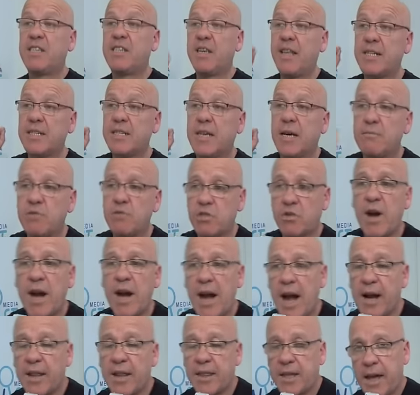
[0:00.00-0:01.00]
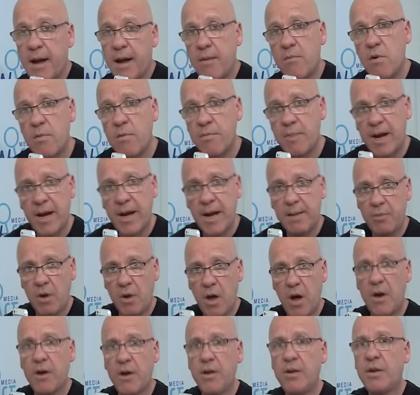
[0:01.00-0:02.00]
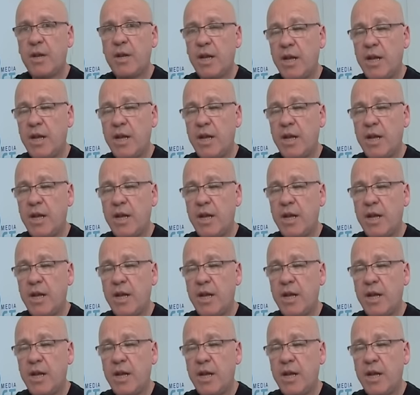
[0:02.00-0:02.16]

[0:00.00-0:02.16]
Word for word: So that's come straight out of the camera and been uploaded